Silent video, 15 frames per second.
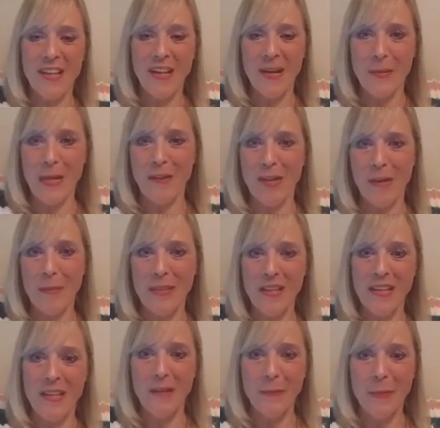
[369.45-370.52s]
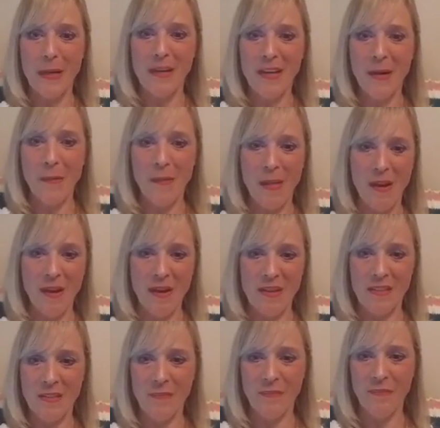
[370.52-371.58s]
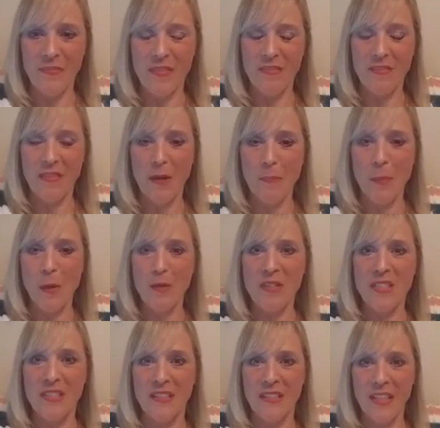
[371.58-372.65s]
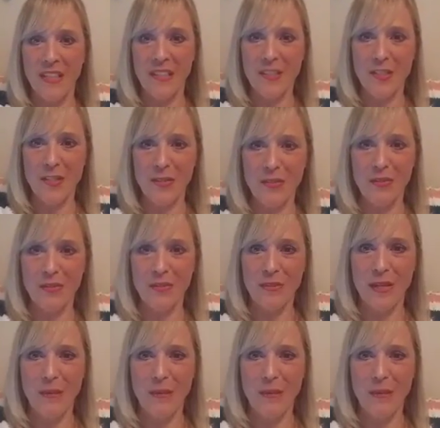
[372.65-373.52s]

now that I'm thinking about it, I'll post the link to